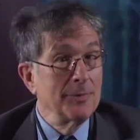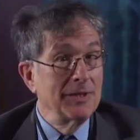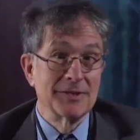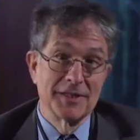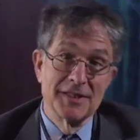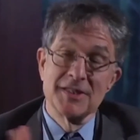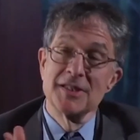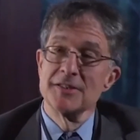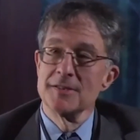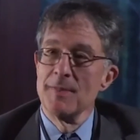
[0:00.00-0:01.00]
because the
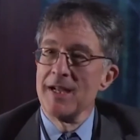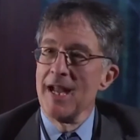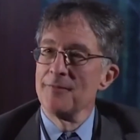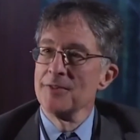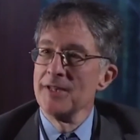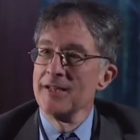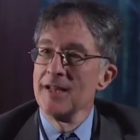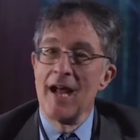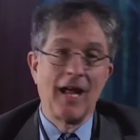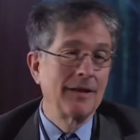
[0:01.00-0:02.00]
decision's made after they
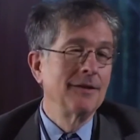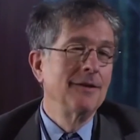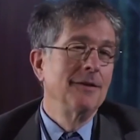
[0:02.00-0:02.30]
die.